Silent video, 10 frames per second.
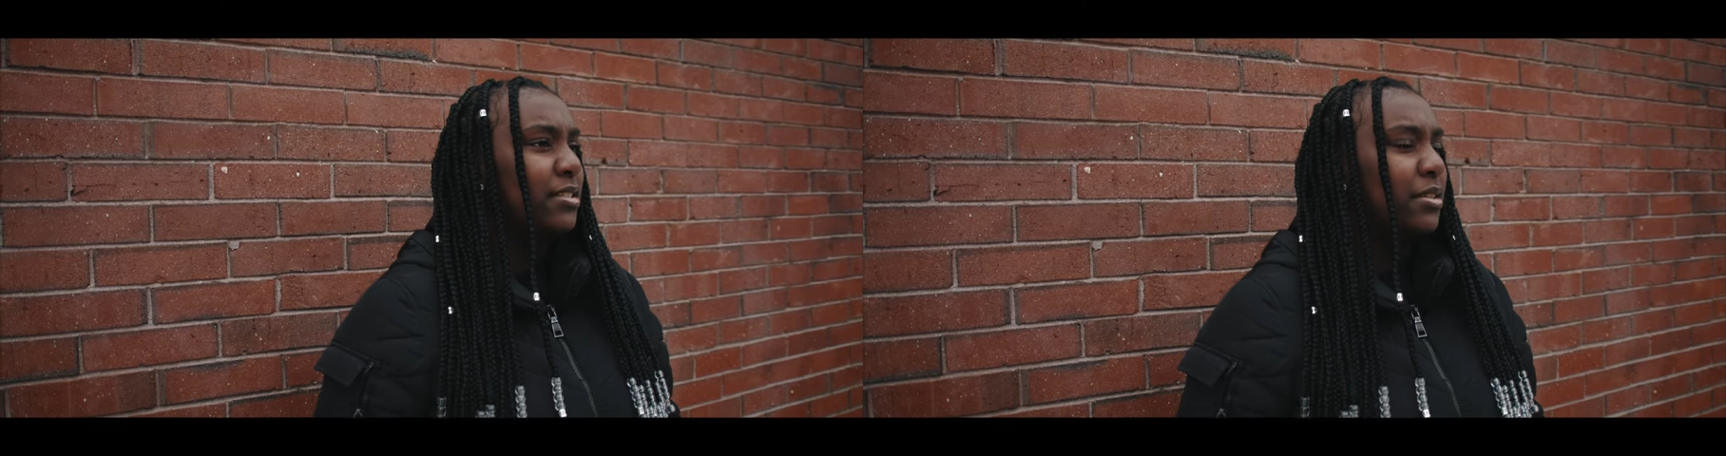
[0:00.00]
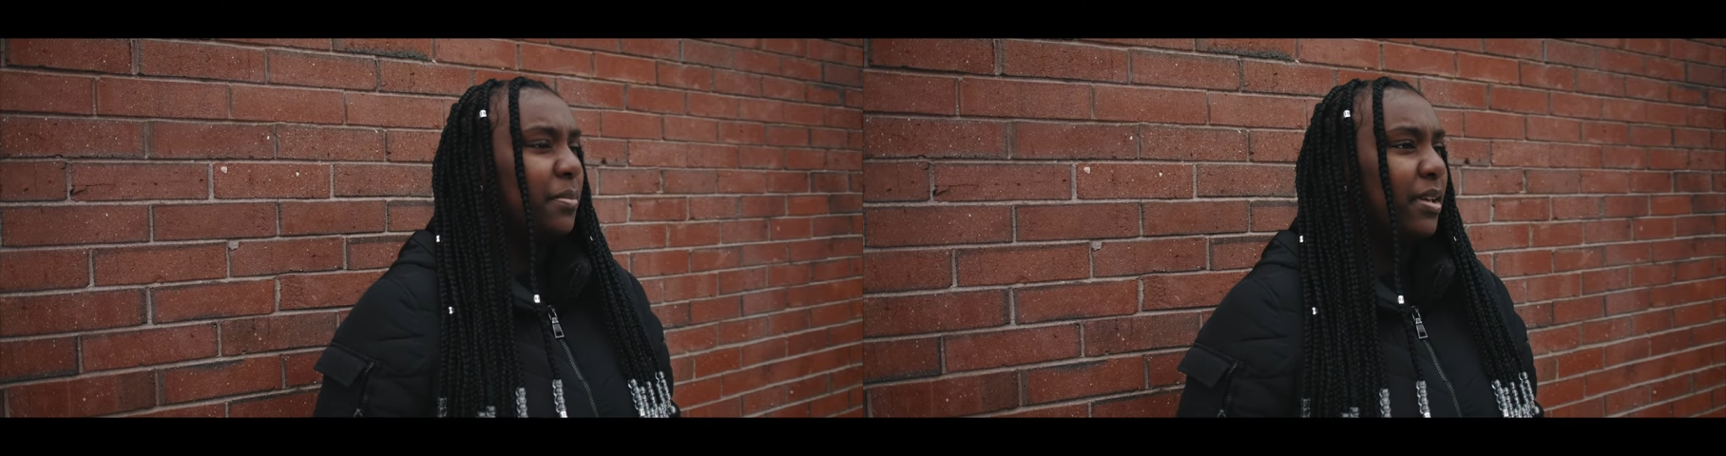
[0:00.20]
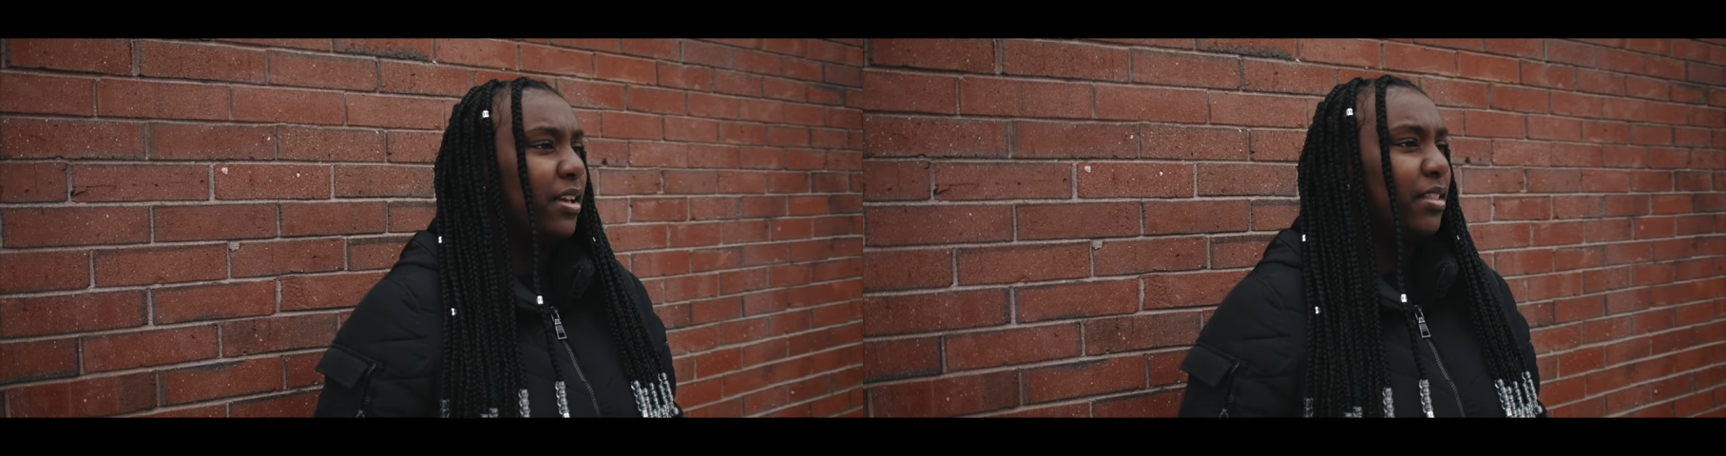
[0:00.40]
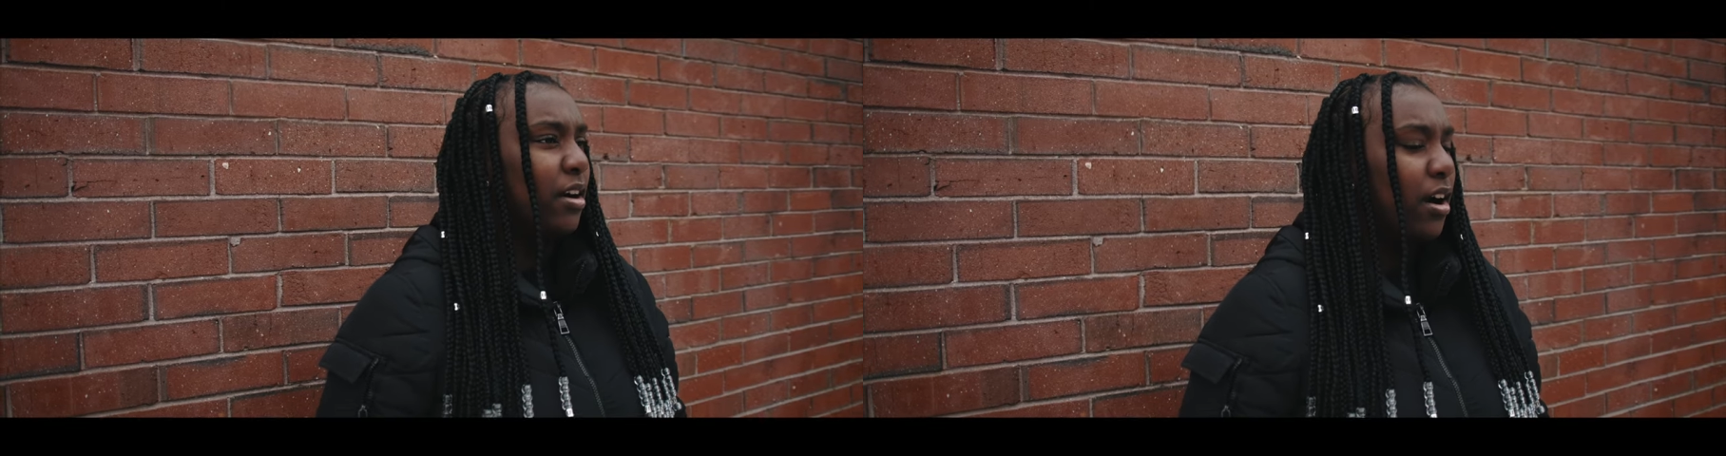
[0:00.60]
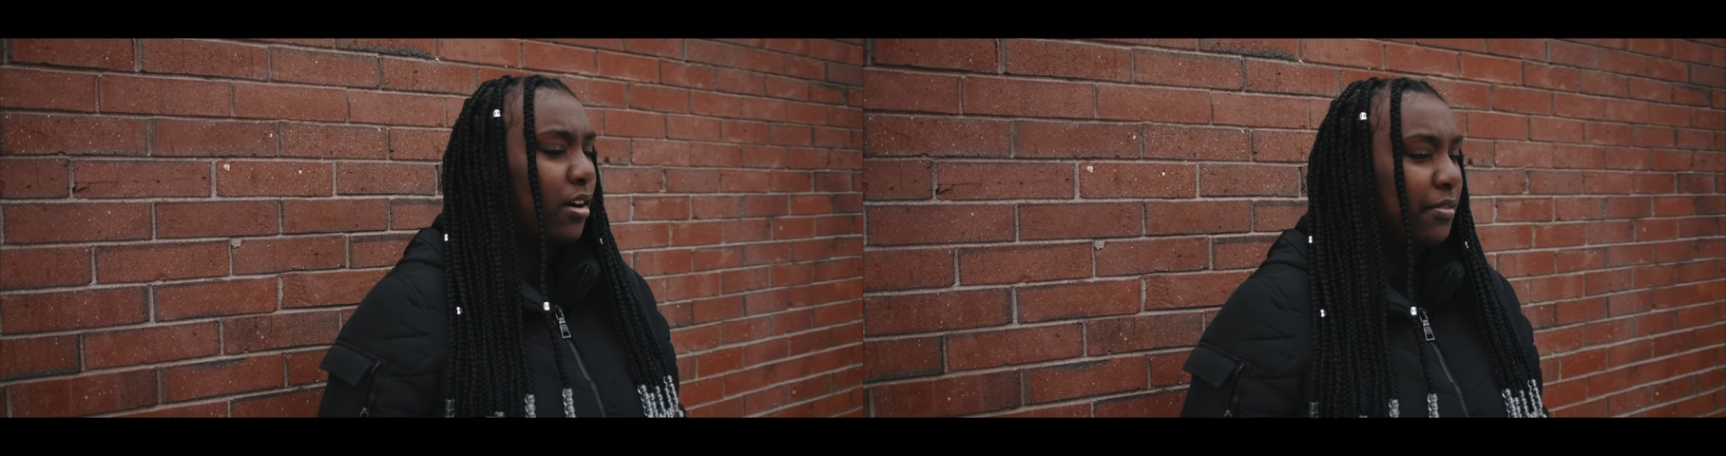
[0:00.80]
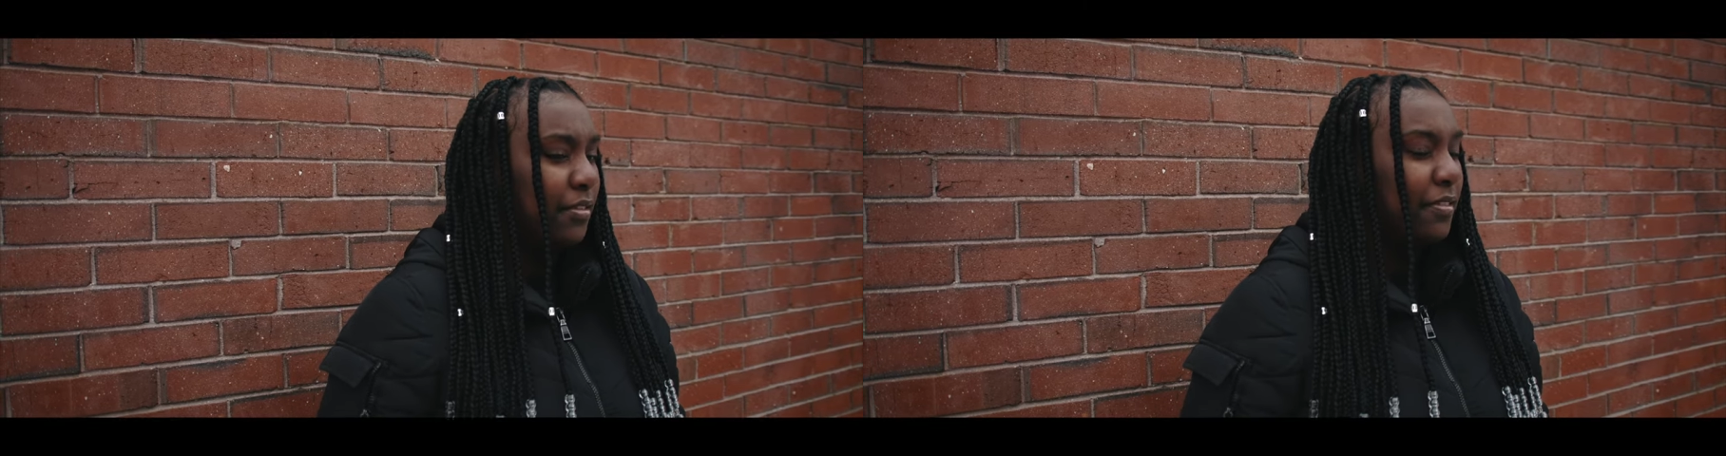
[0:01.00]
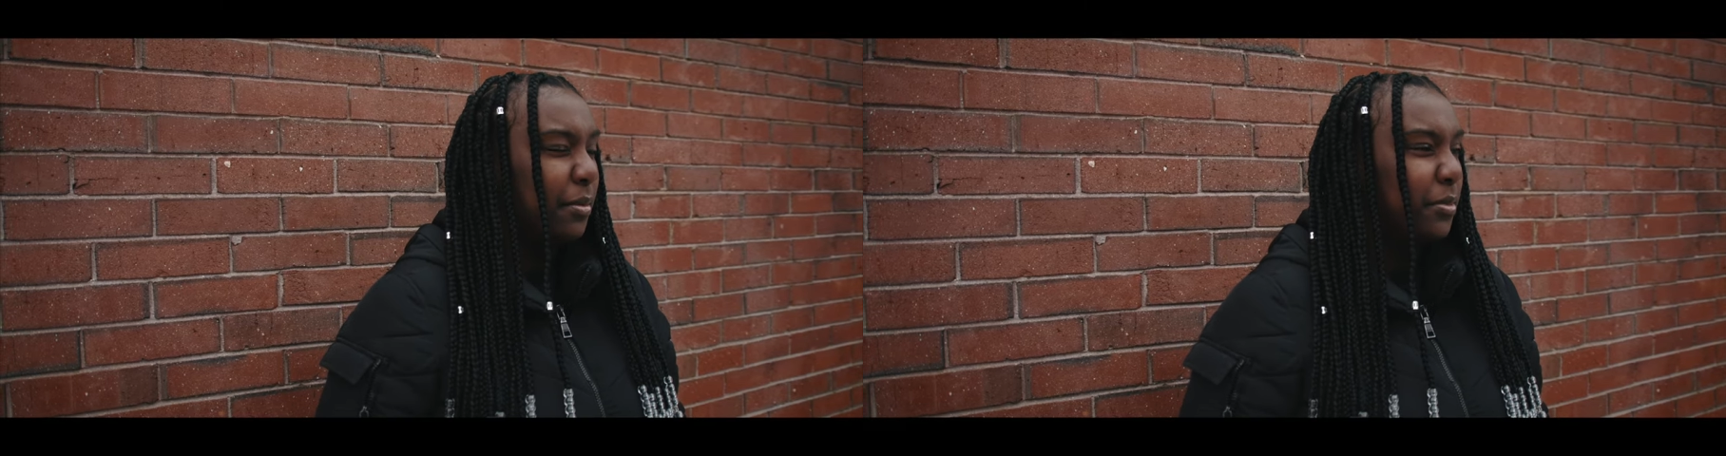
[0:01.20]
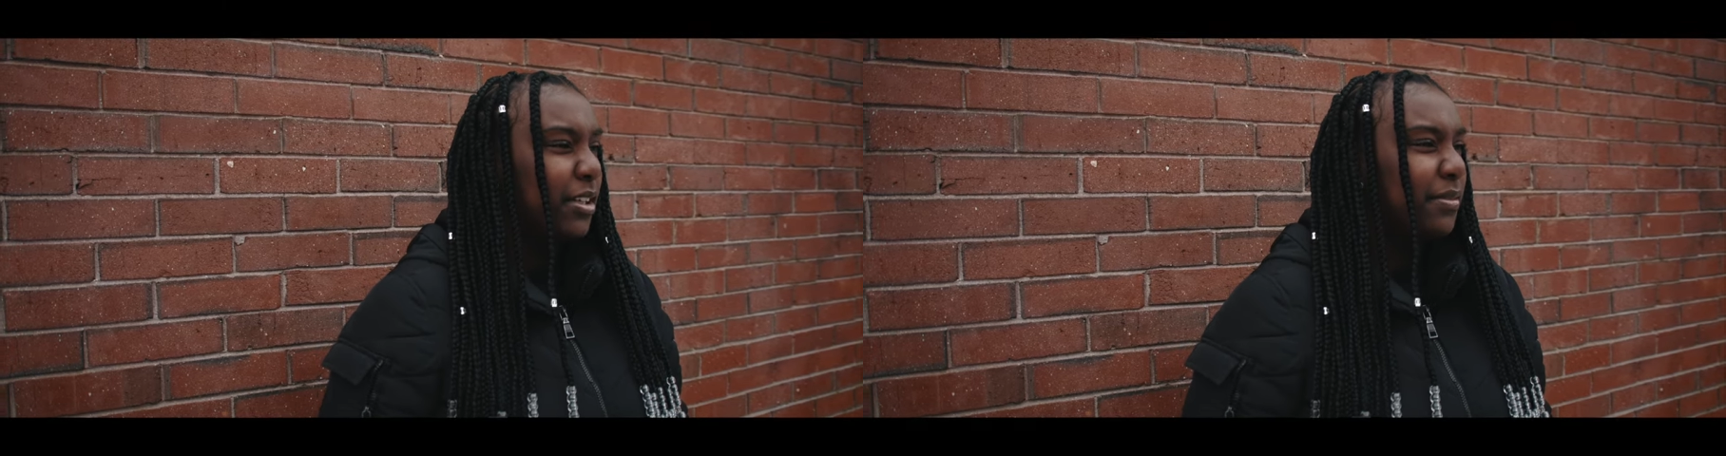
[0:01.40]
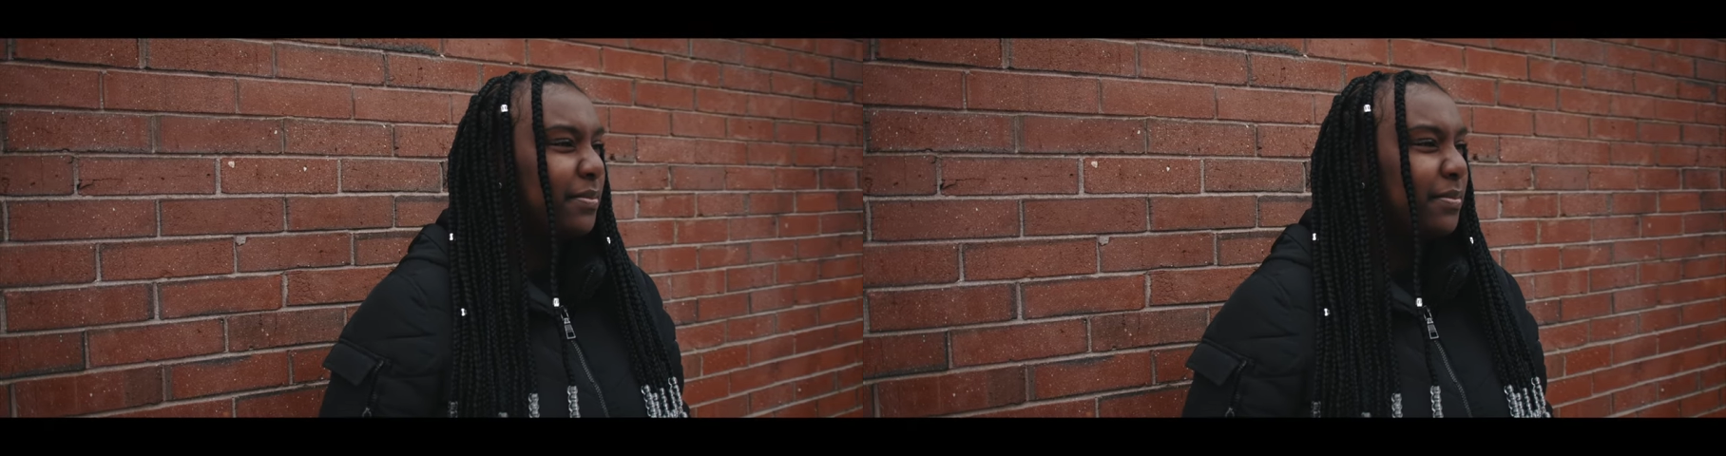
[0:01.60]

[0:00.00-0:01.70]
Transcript: to be the heart of the family.